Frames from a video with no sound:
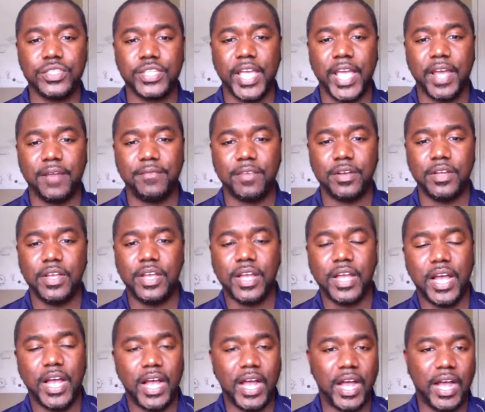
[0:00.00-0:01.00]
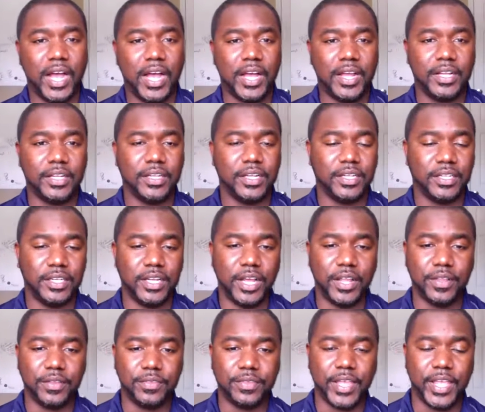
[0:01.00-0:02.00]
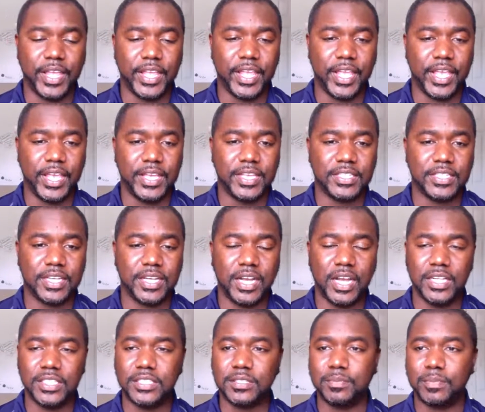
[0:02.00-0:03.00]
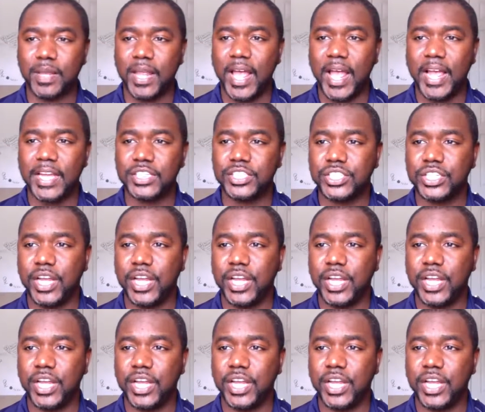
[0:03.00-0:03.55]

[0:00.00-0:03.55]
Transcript: Canva. Another thing is Unsplash.